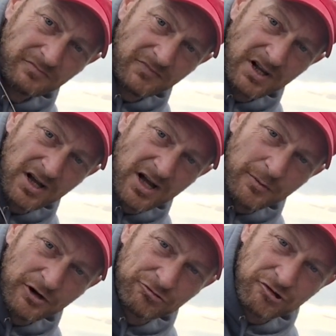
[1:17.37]
and we're
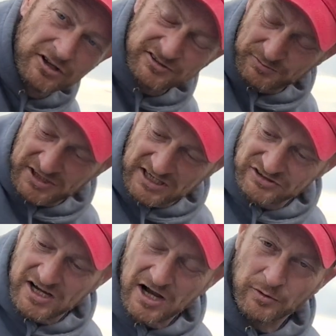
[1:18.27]
going to try and see if we catch
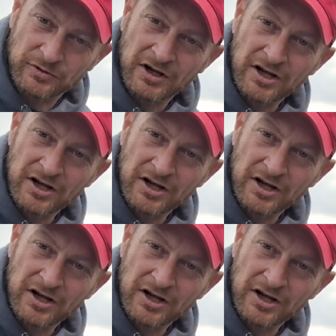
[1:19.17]
a hound.